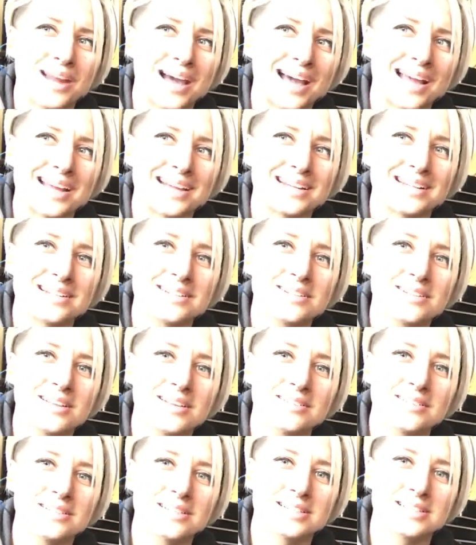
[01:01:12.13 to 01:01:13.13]
'09
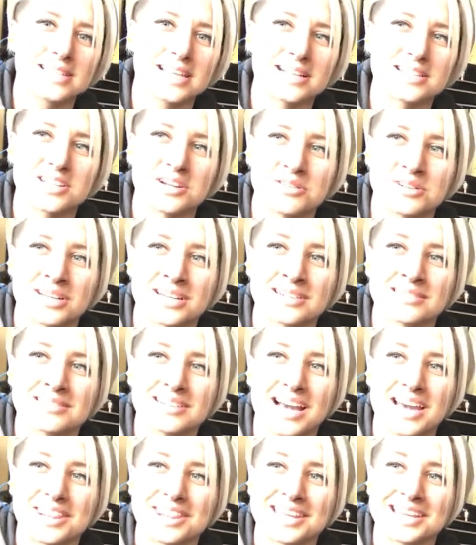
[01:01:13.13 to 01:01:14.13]
Daytona,
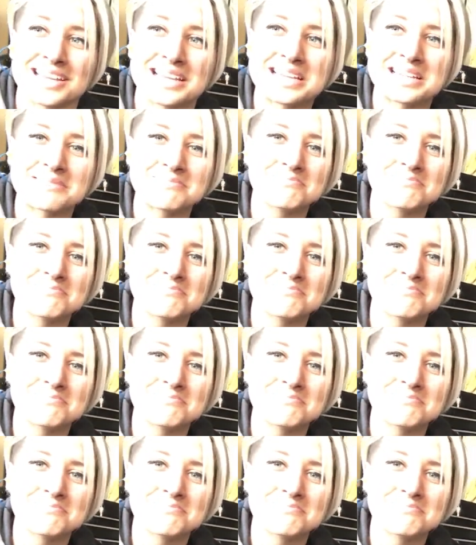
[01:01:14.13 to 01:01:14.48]
I think.